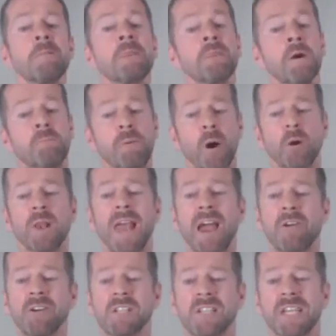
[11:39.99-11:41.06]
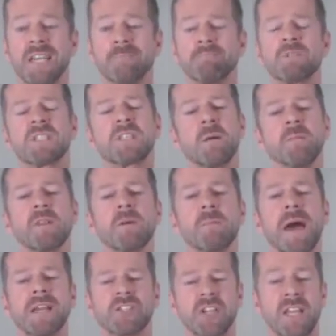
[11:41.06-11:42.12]
The polarity, some of them
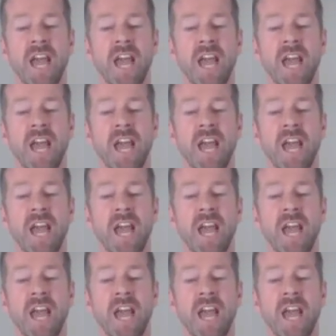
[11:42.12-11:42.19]
actually